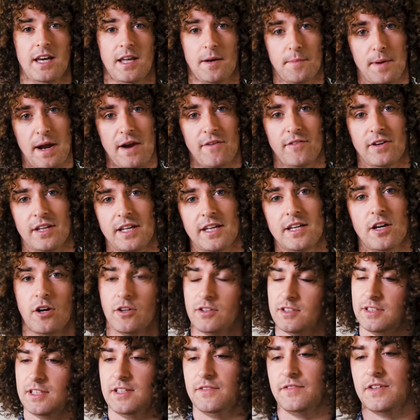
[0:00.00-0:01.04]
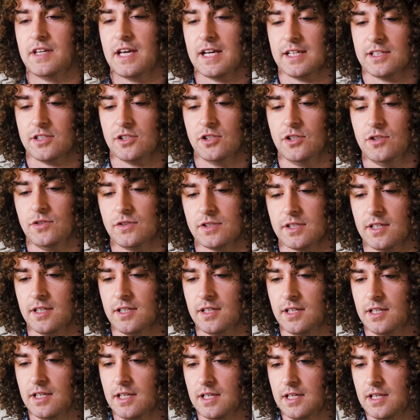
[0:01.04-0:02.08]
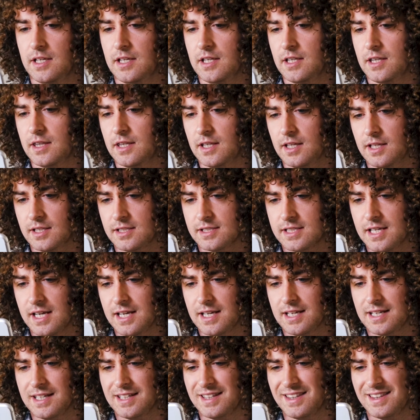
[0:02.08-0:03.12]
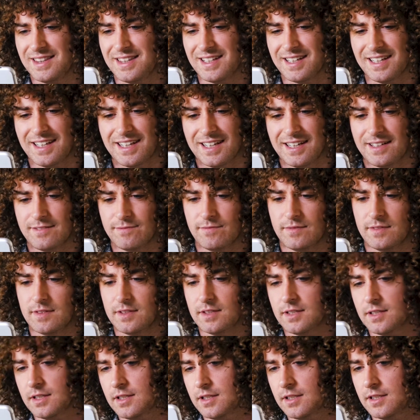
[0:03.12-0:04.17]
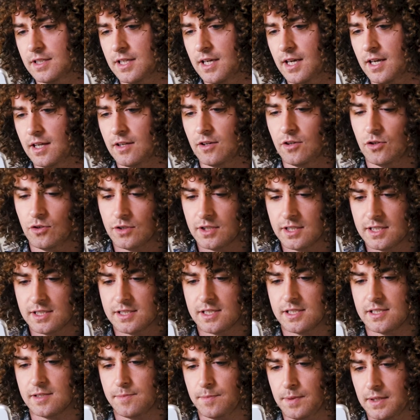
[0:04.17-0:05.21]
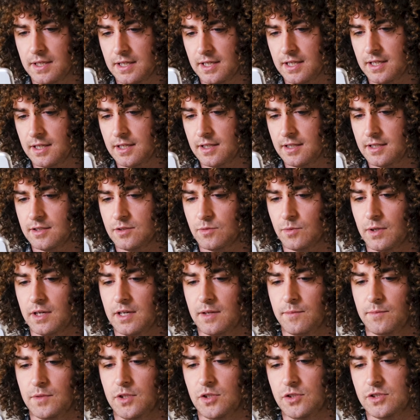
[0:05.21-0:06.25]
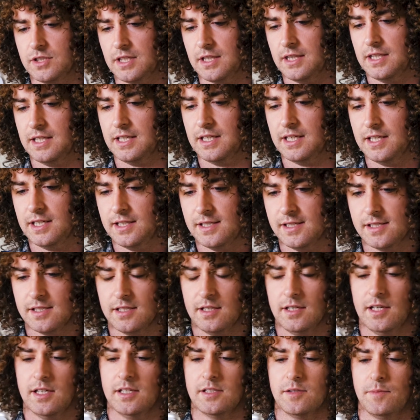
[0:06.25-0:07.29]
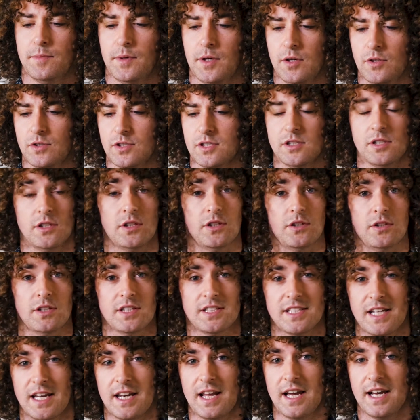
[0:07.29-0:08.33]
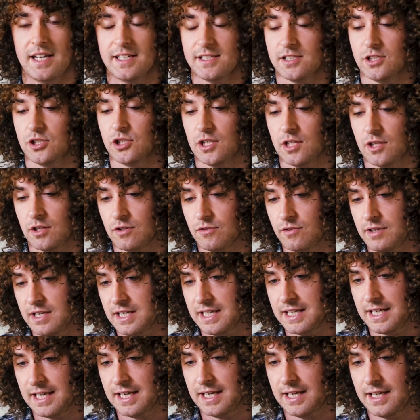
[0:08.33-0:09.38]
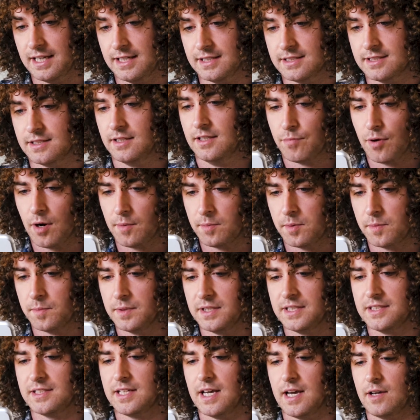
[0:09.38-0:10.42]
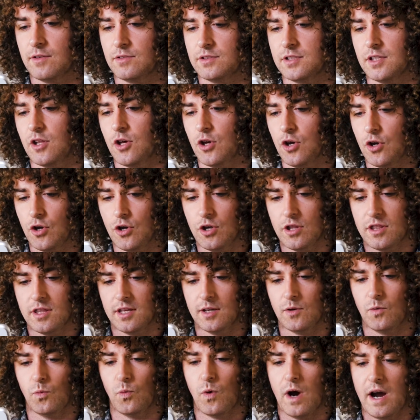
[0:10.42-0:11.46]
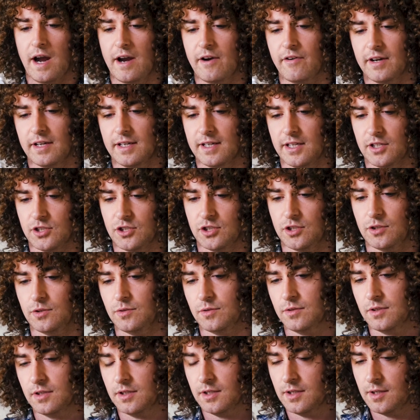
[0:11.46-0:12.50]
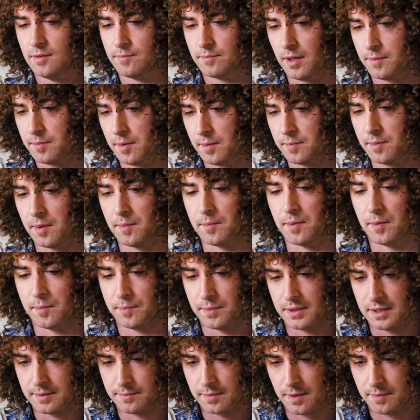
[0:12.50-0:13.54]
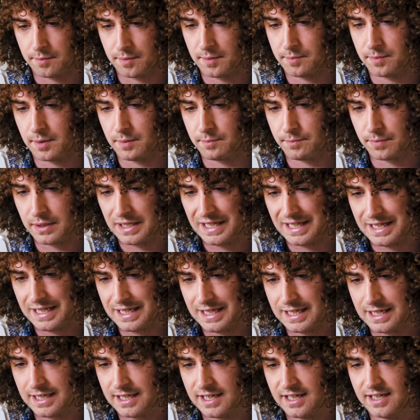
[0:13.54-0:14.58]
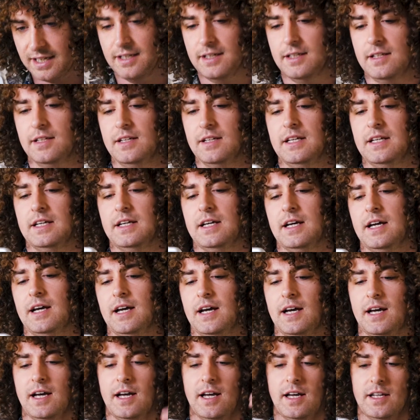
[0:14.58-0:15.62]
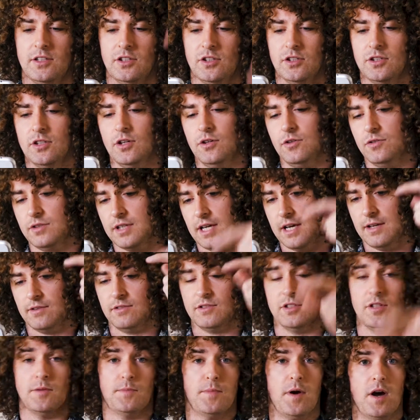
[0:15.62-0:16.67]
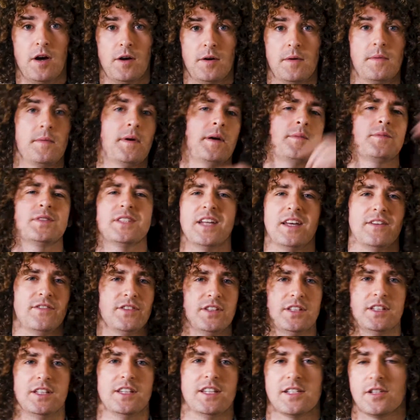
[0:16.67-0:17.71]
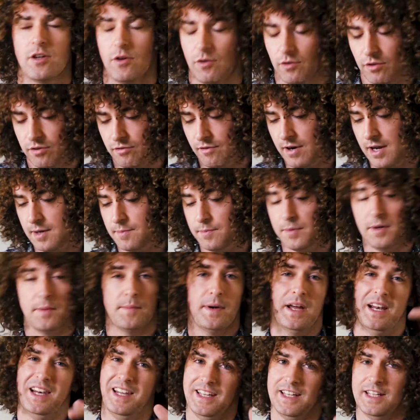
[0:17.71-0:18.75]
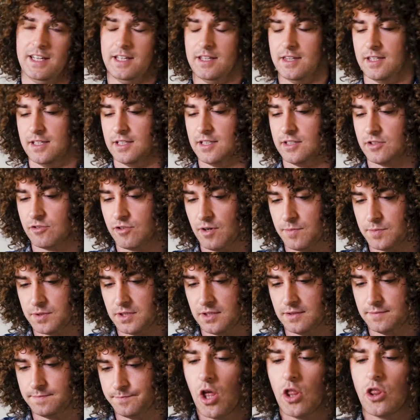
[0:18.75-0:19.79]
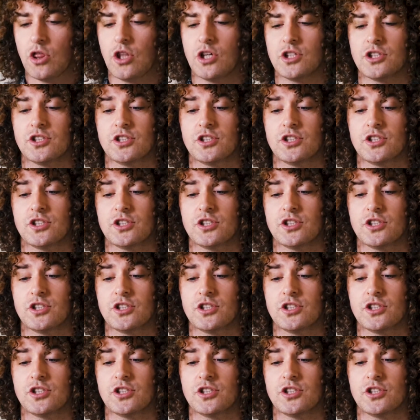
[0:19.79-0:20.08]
And apparently on DVX User, they're saying that, yeah, noise has appeared when I'm using these as opposed to Sennheiser G3 kit. Probably down to the earthing wiring issue, blah, blah, blah, blah, blah, blah, blah, blah, blah. And you go down to the bottom. I'm saving you this whole thread, but I might link it in the description. The